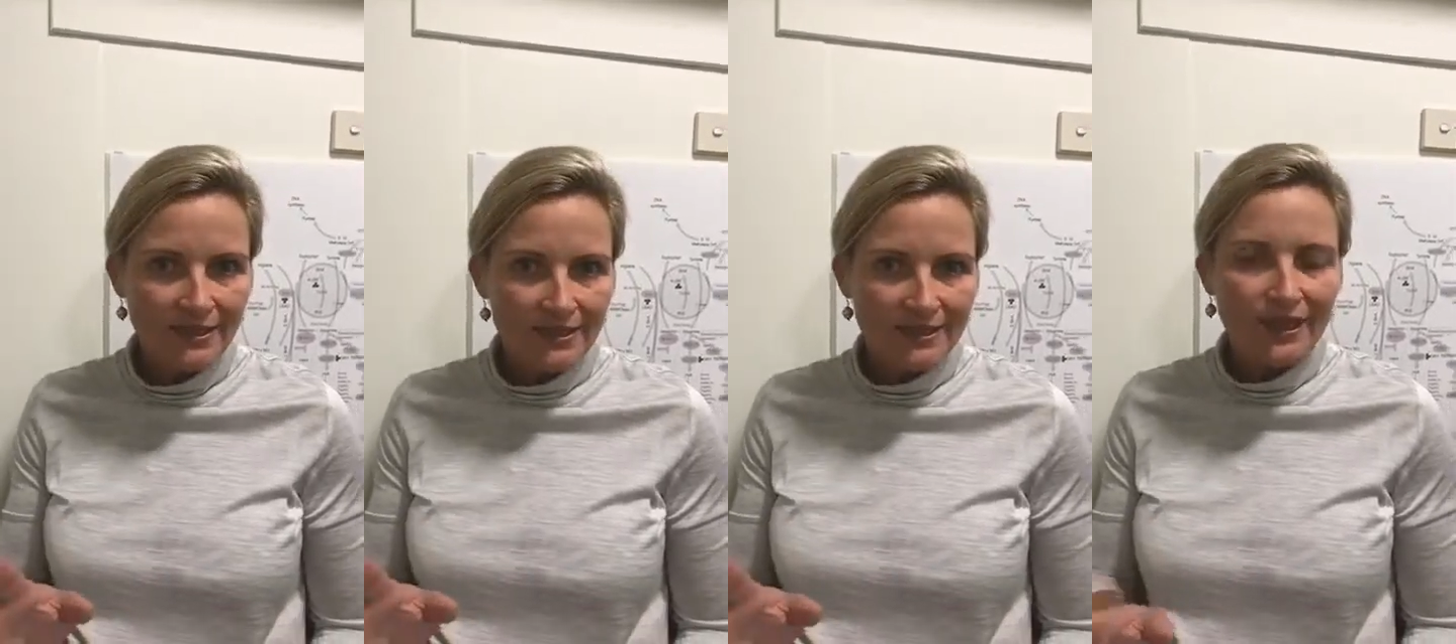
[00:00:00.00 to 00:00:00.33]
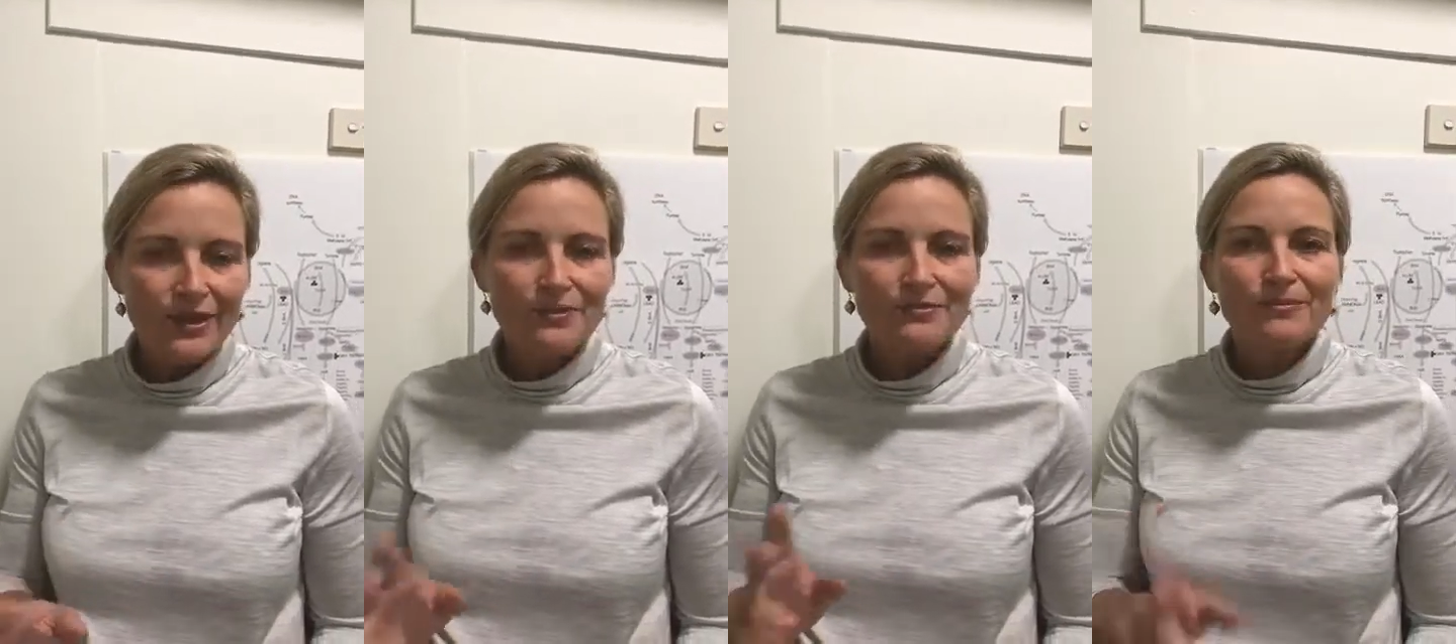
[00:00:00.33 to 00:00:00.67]

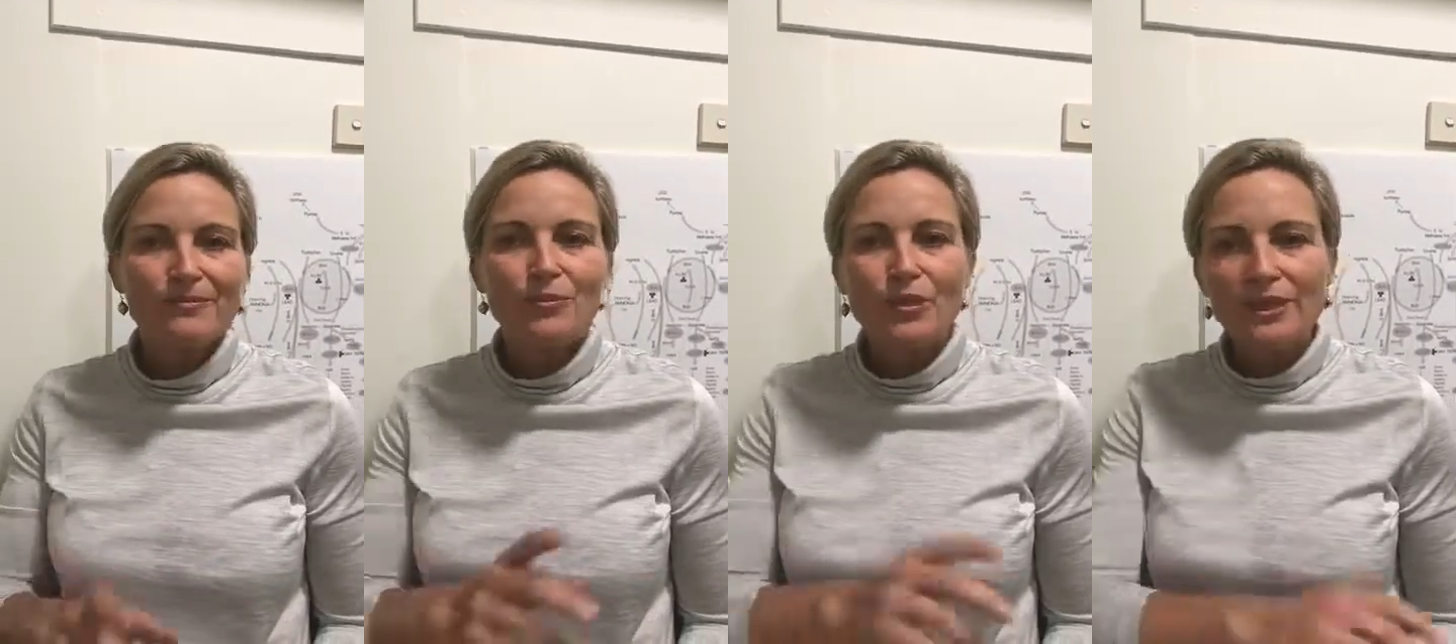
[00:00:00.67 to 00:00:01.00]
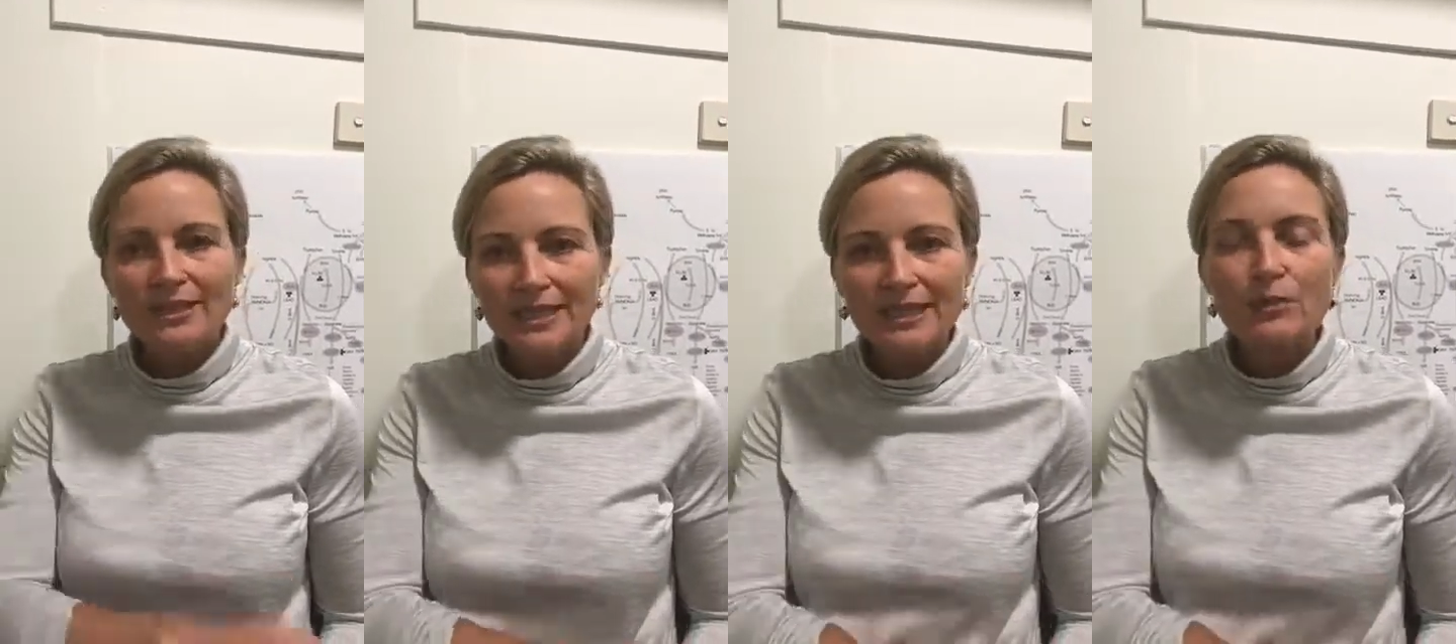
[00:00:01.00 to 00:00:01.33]
So what are
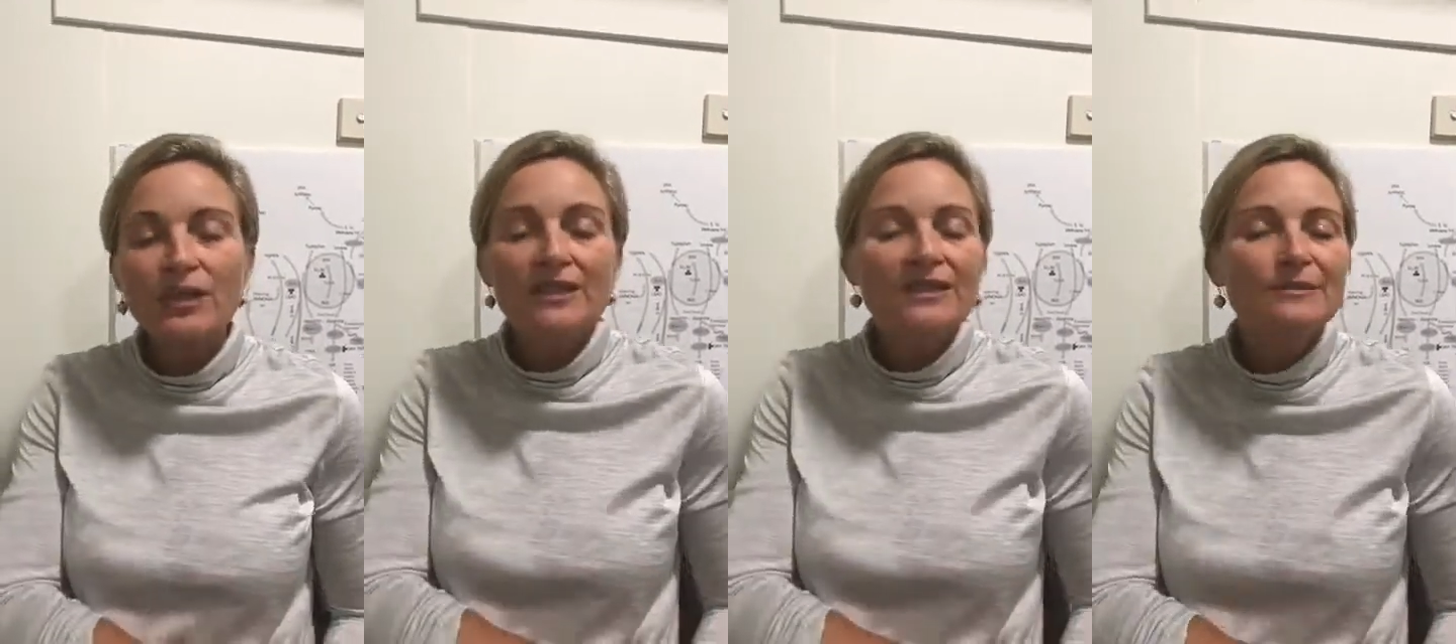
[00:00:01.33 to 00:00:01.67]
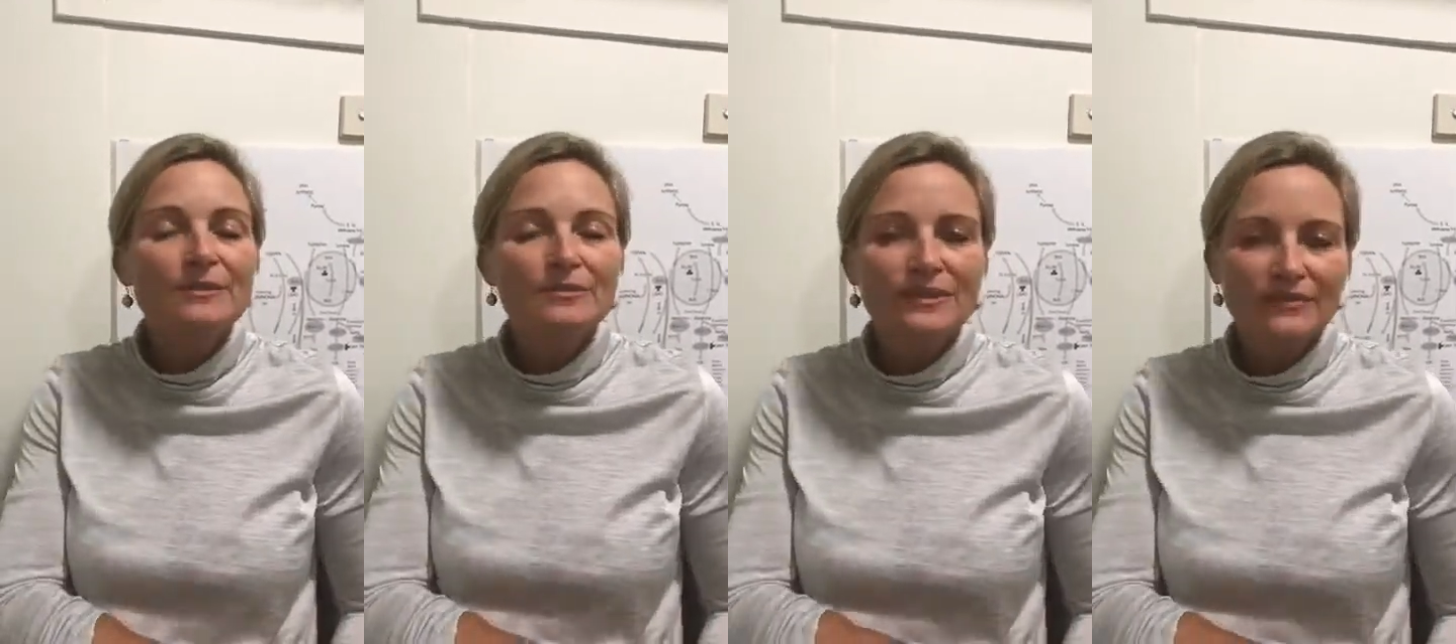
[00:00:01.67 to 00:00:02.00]
the
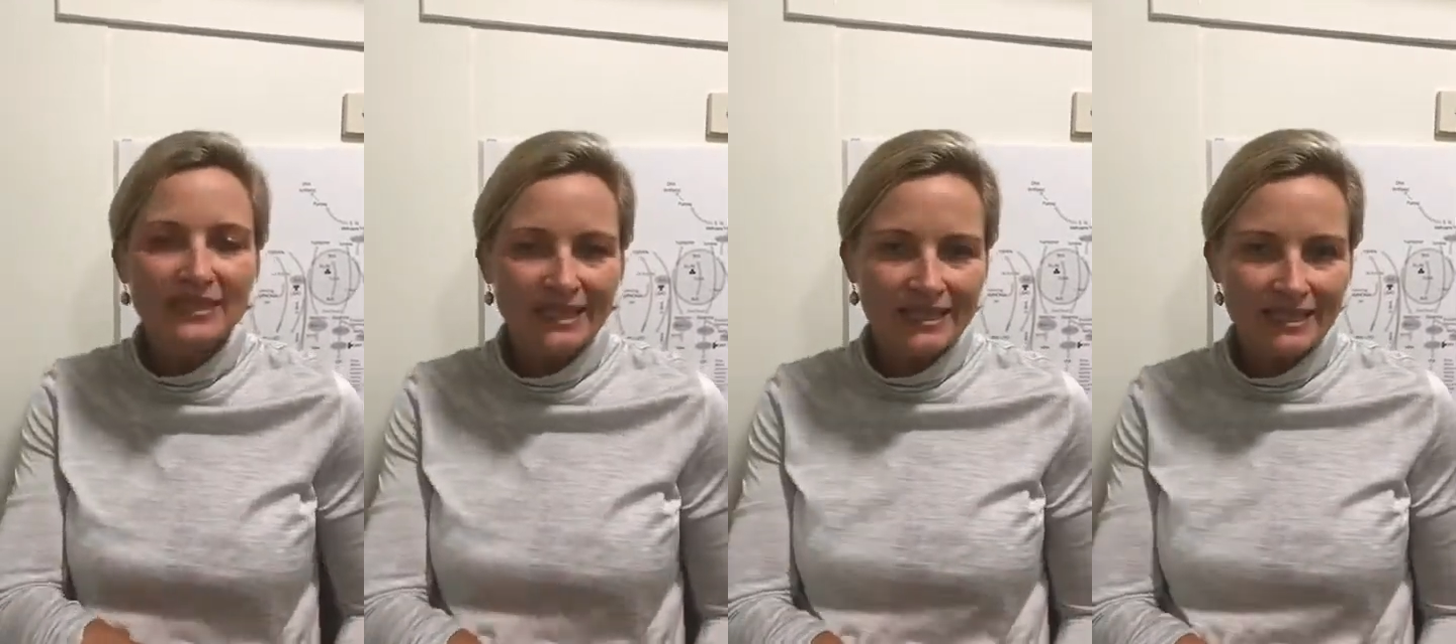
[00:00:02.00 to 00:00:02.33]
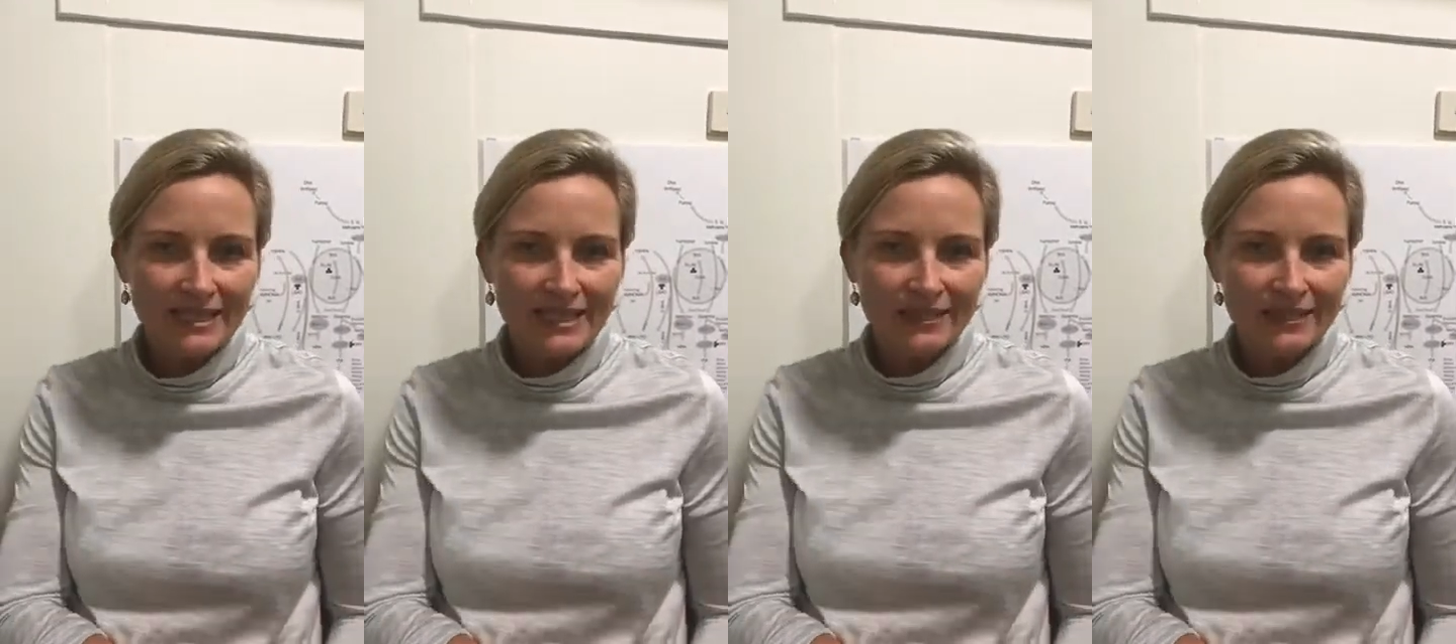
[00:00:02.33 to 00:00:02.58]
symptoms of leaky skin?